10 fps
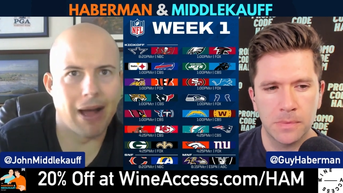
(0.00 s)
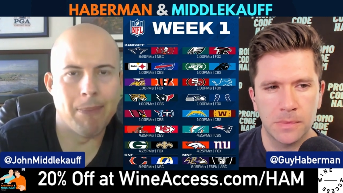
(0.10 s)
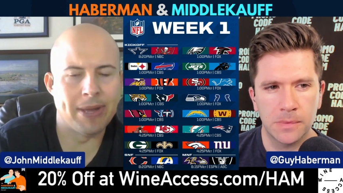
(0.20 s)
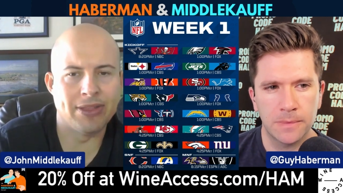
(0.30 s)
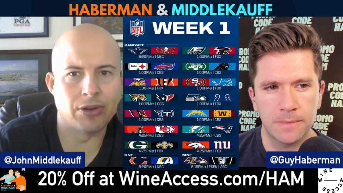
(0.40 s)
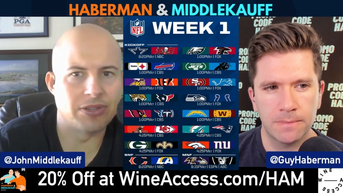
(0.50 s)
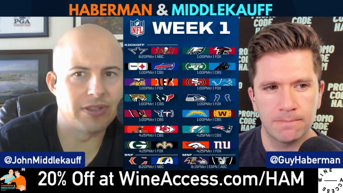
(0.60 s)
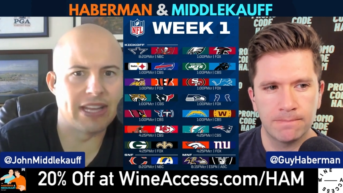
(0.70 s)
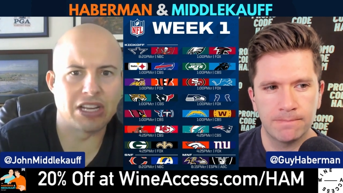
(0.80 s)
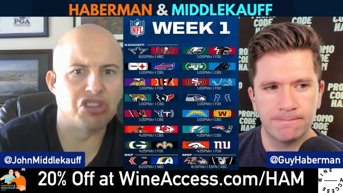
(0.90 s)
Speaker 1: I mean they
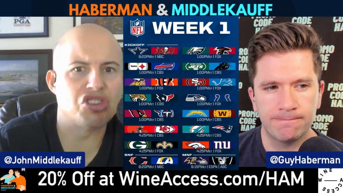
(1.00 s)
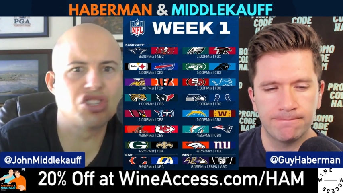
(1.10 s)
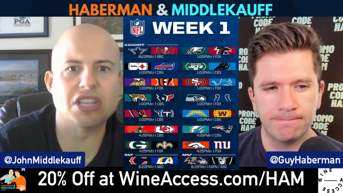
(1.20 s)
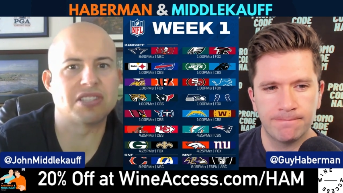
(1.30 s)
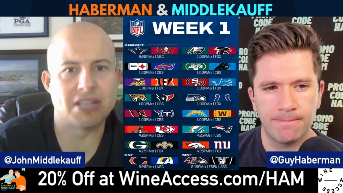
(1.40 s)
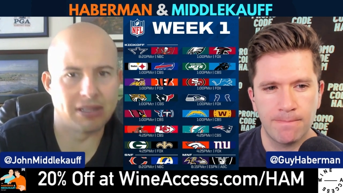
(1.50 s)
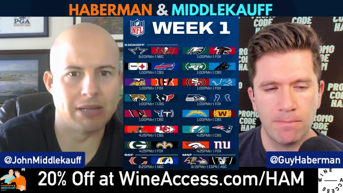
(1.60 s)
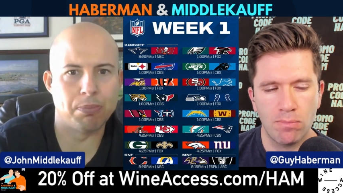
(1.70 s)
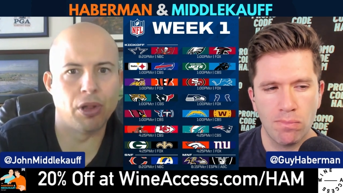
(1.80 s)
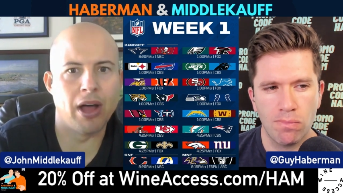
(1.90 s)
they
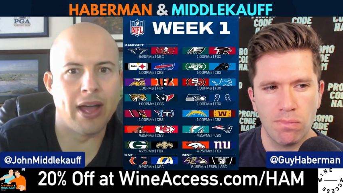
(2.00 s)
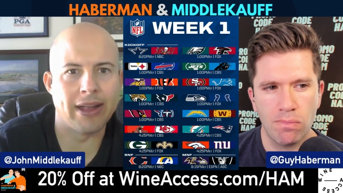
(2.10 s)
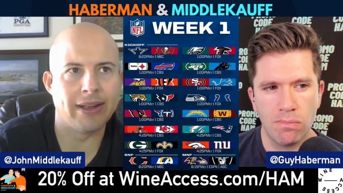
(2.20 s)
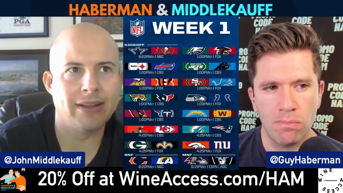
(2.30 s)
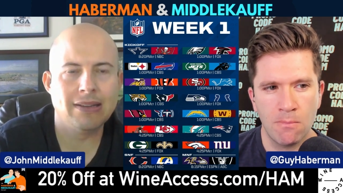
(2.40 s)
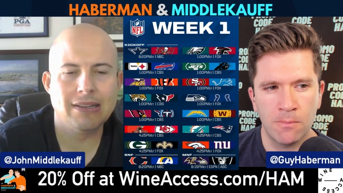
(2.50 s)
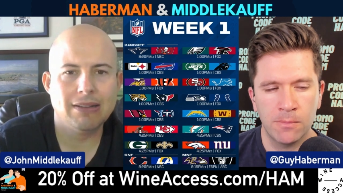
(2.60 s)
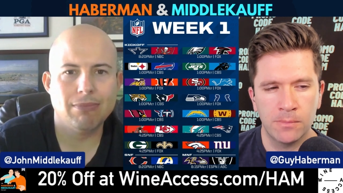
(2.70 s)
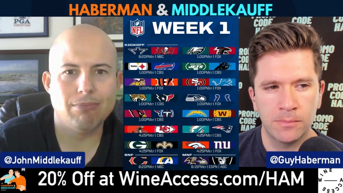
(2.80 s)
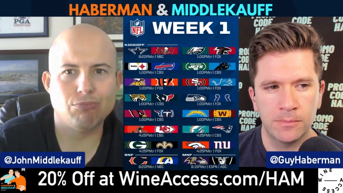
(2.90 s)
consistently play
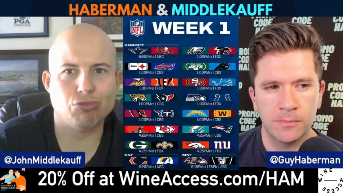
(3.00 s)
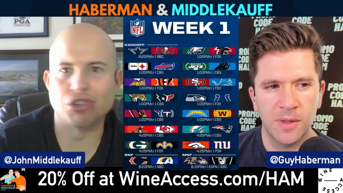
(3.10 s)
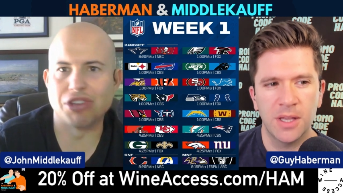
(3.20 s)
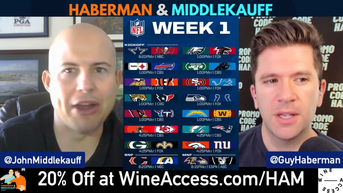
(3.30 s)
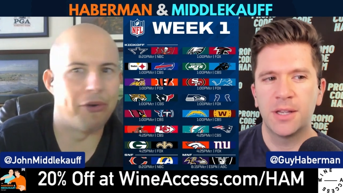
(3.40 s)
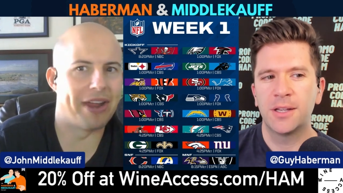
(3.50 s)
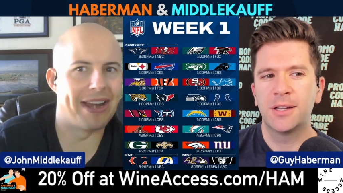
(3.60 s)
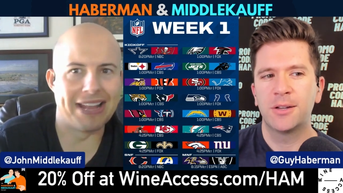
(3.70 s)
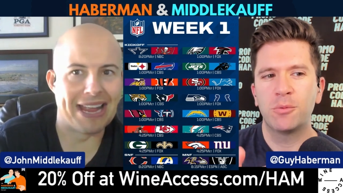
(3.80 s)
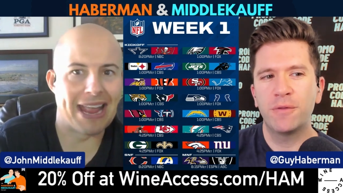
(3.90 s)
just
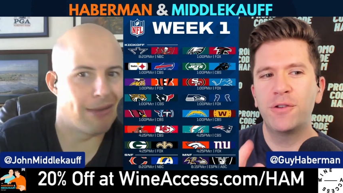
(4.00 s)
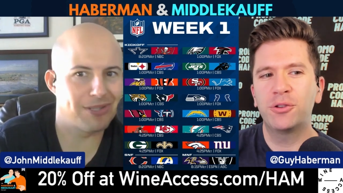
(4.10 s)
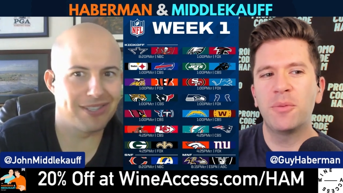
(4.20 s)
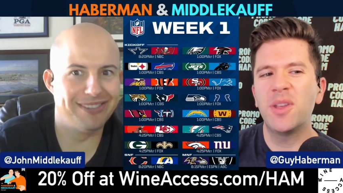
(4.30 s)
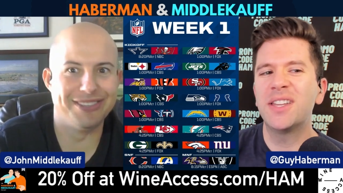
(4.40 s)
entertaining well, games. Well, you told me